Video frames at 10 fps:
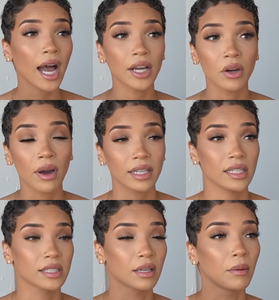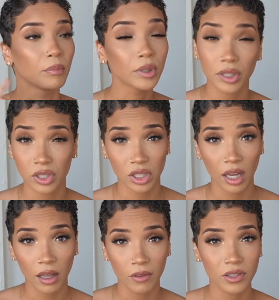I know I need some
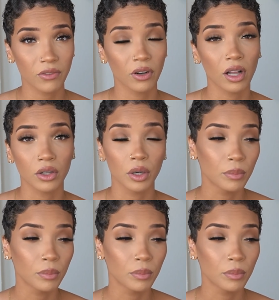bookshelves for all of her